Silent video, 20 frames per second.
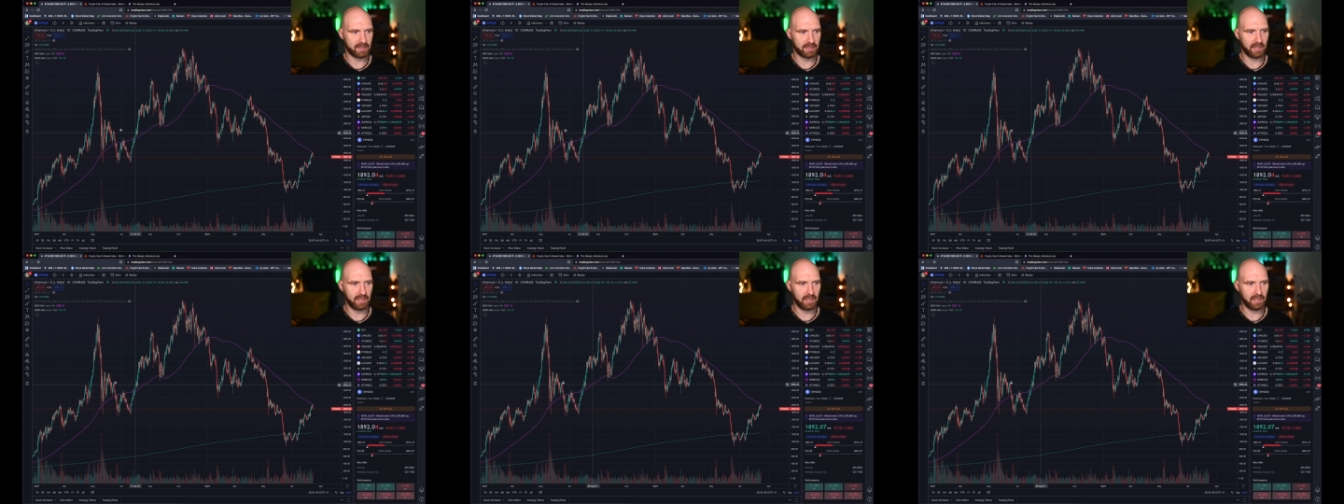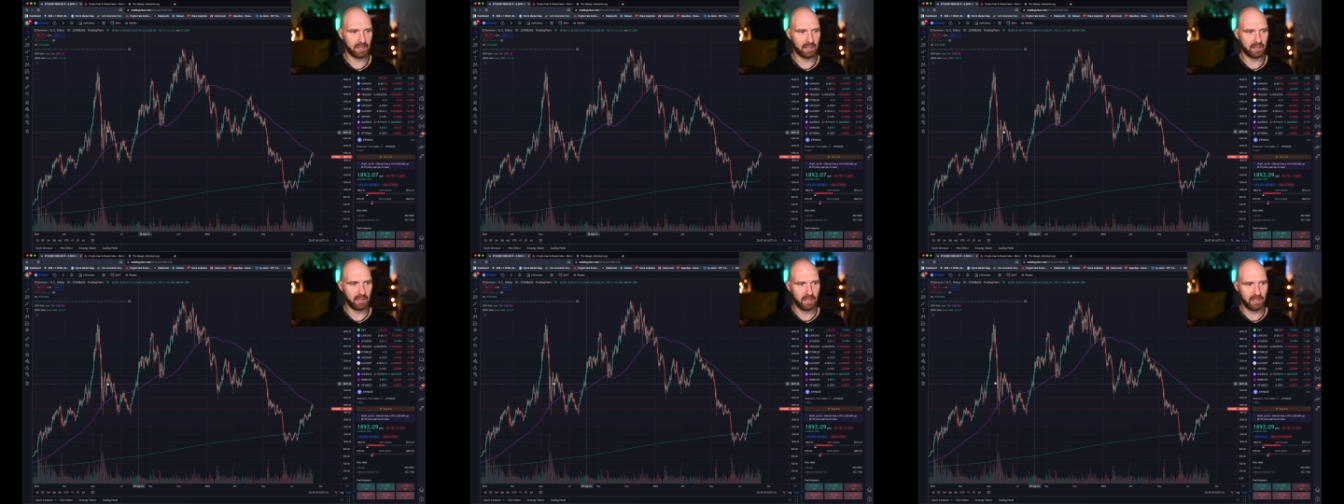
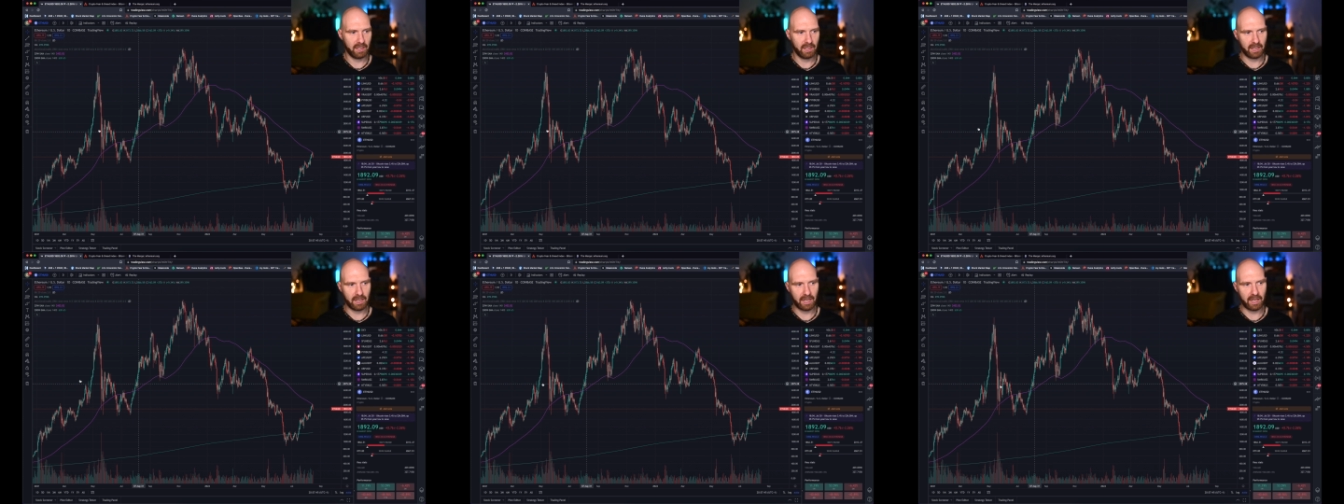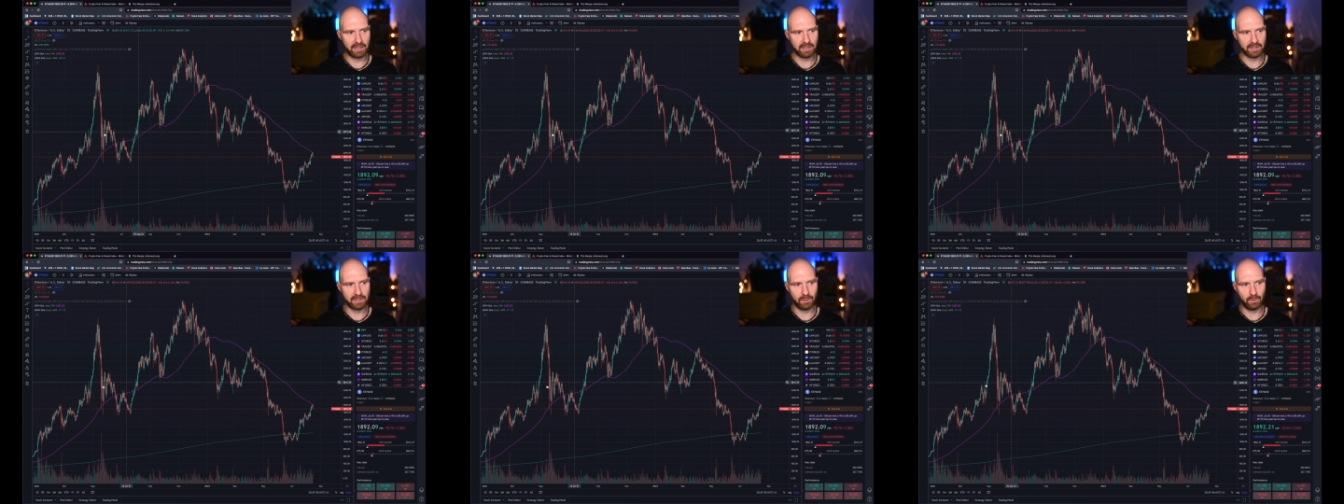here
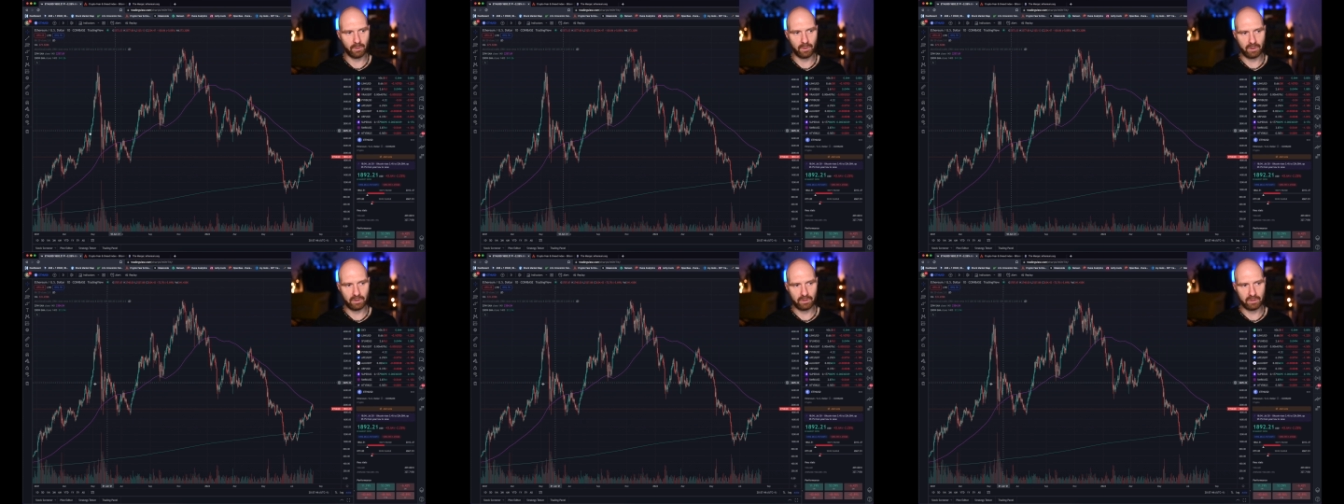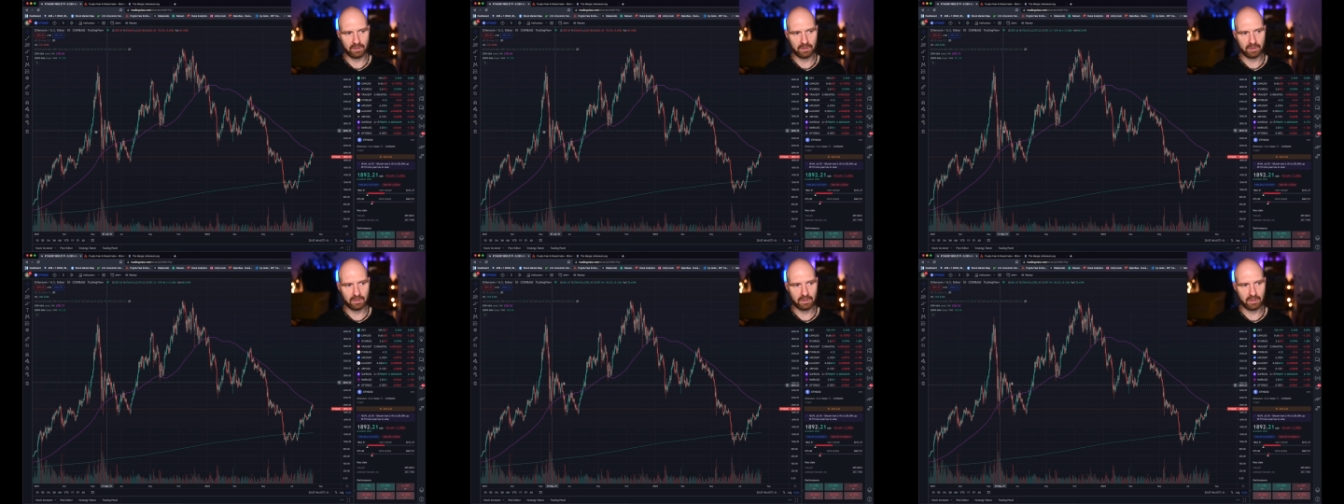and so on
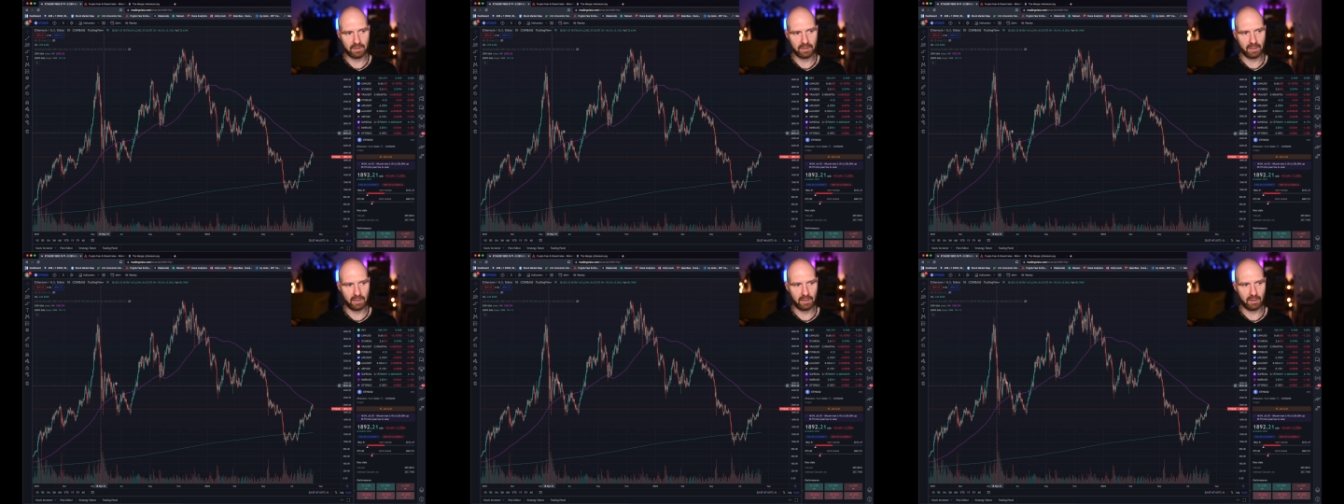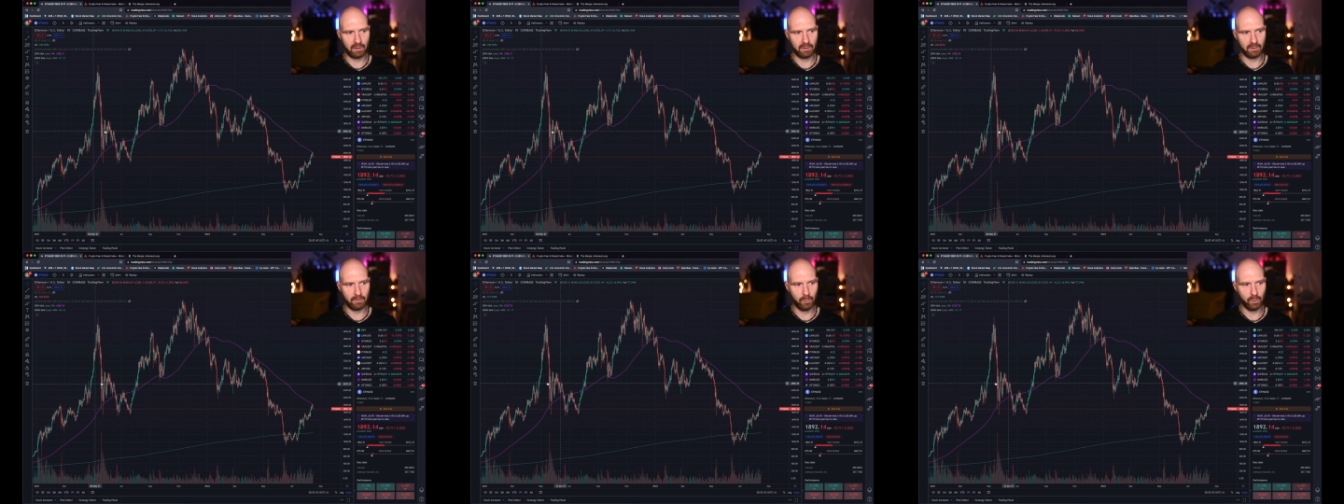
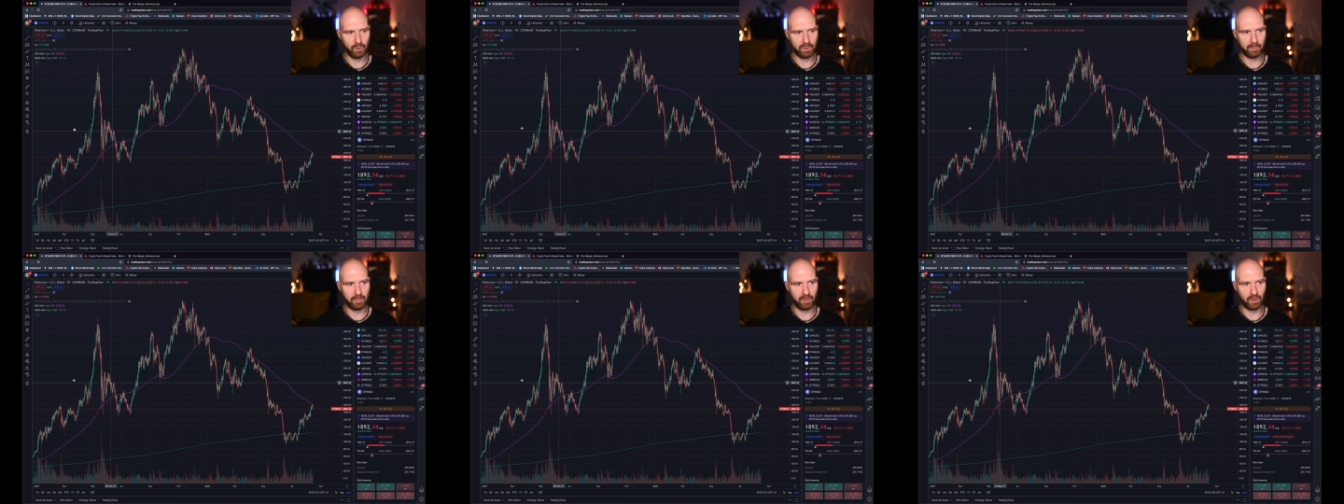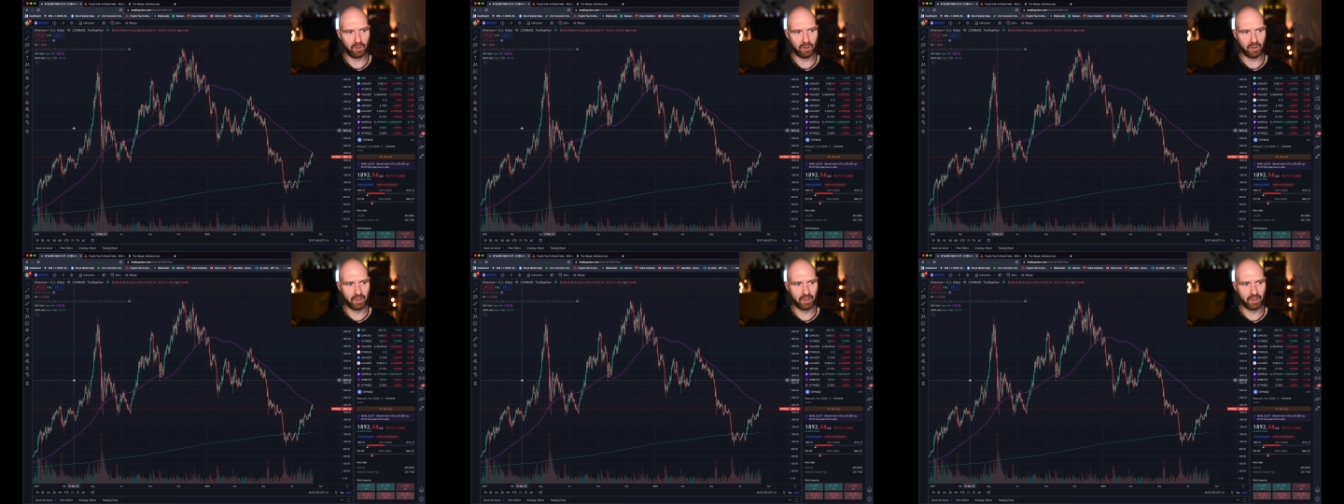on multiple